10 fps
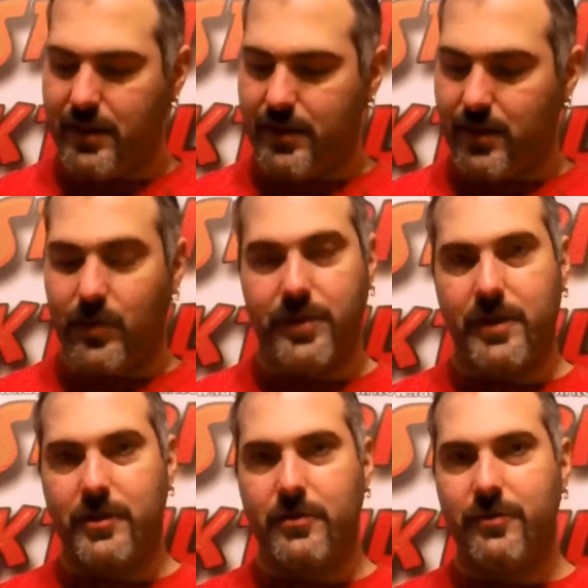Now, one
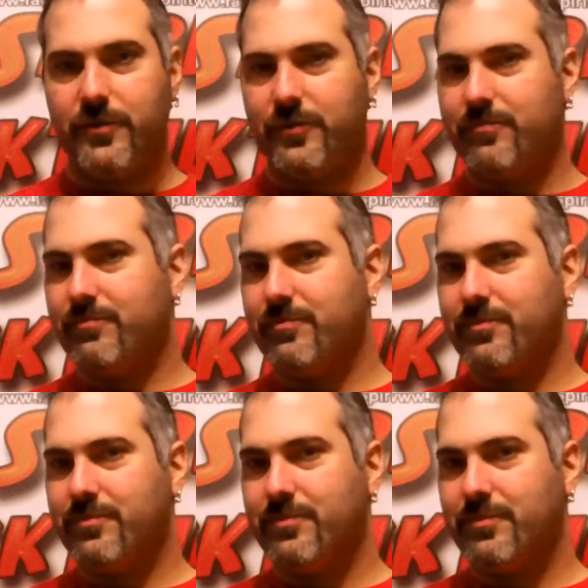thing I noticed,
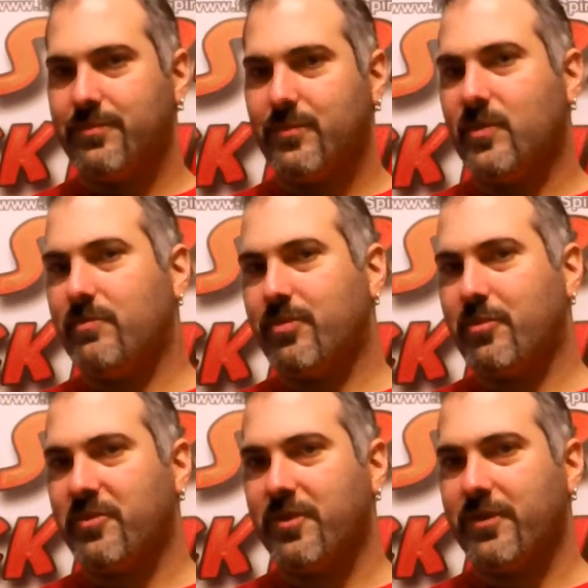pretty
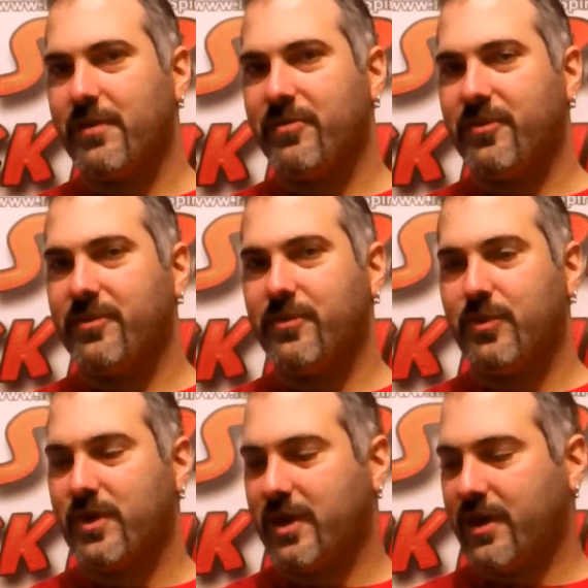much every episode this
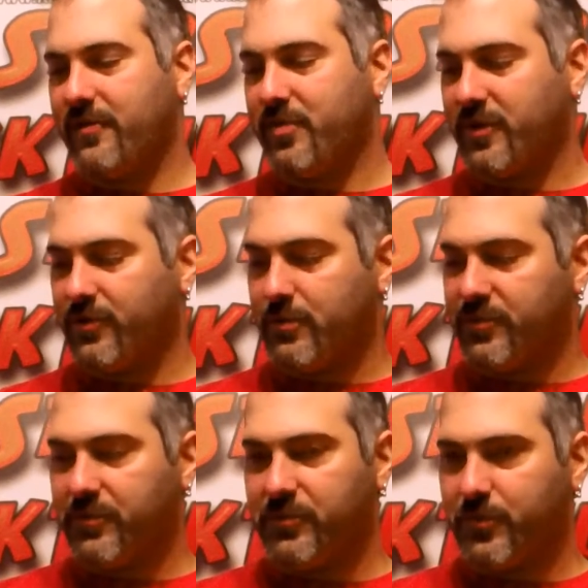week has spiced rum of
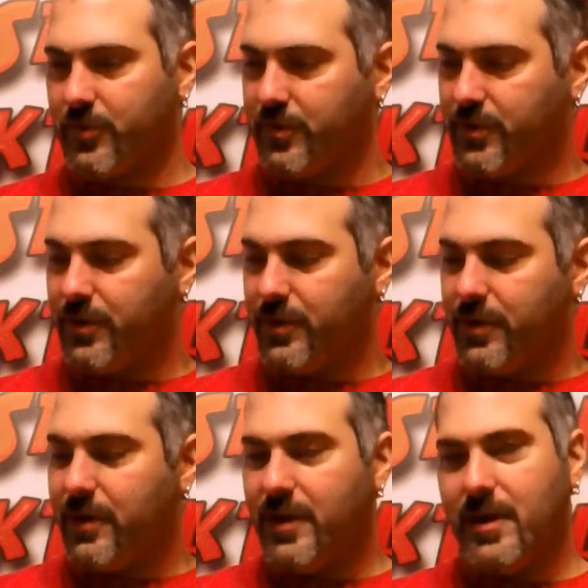some sort.
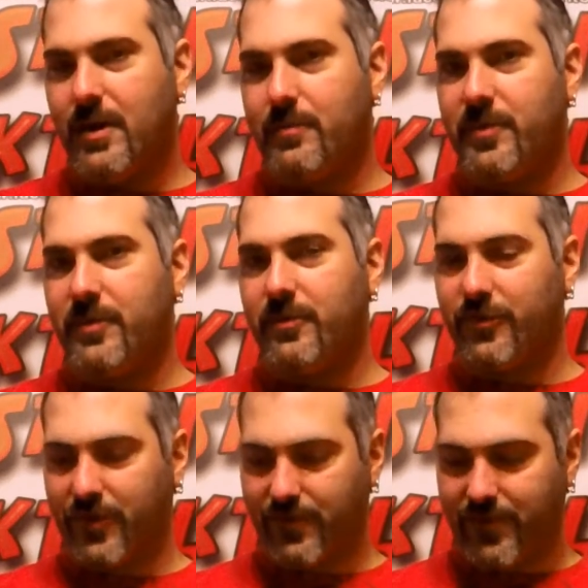I've been
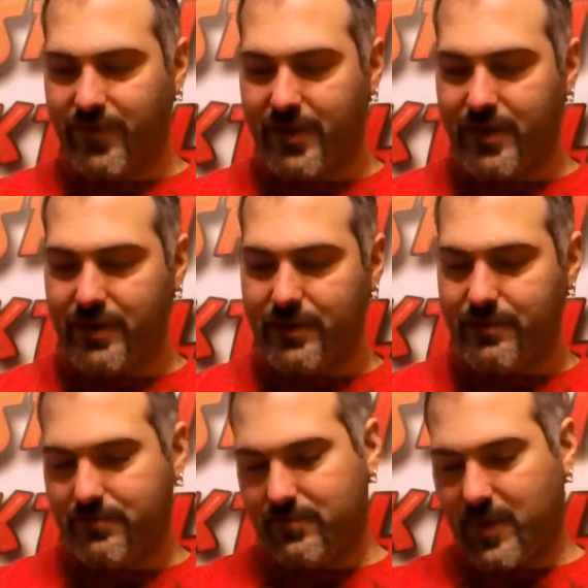using Seven Tiki.
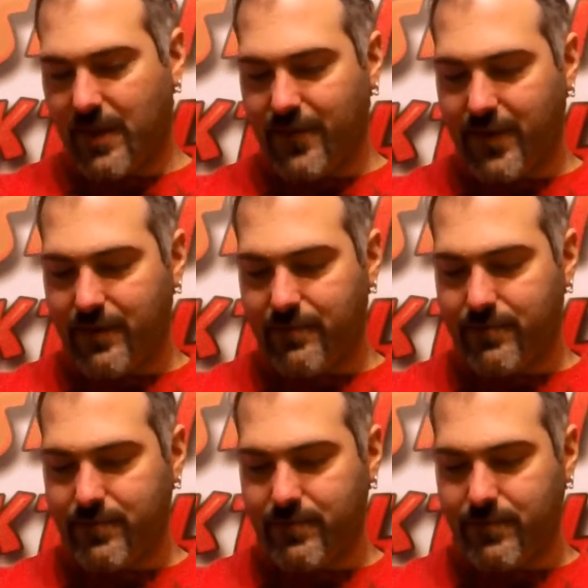Kind of a hint.
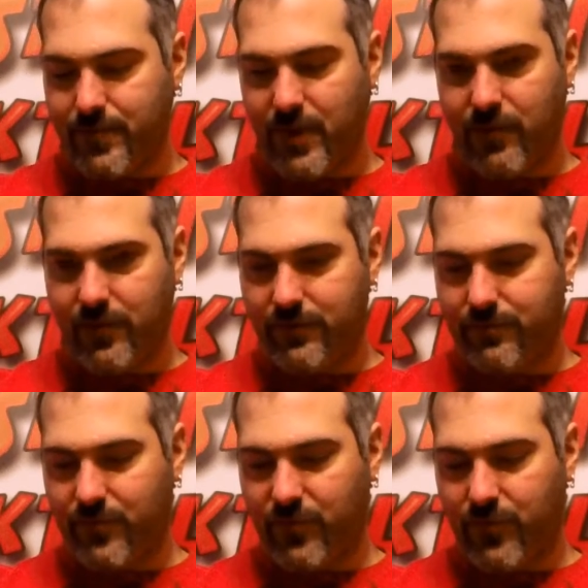I have a
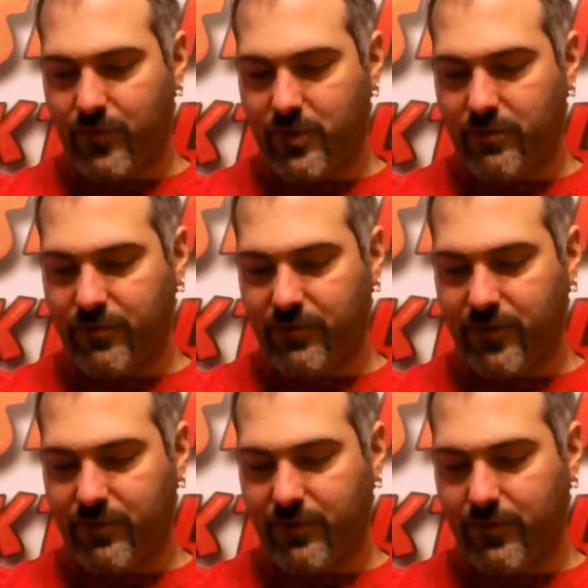review coming
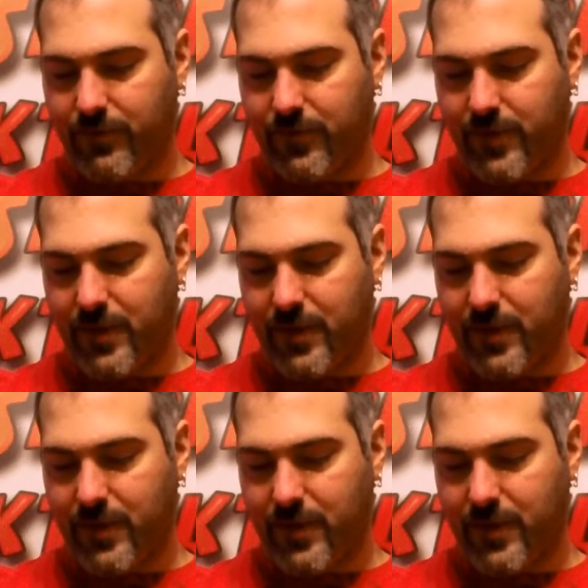sometime soon.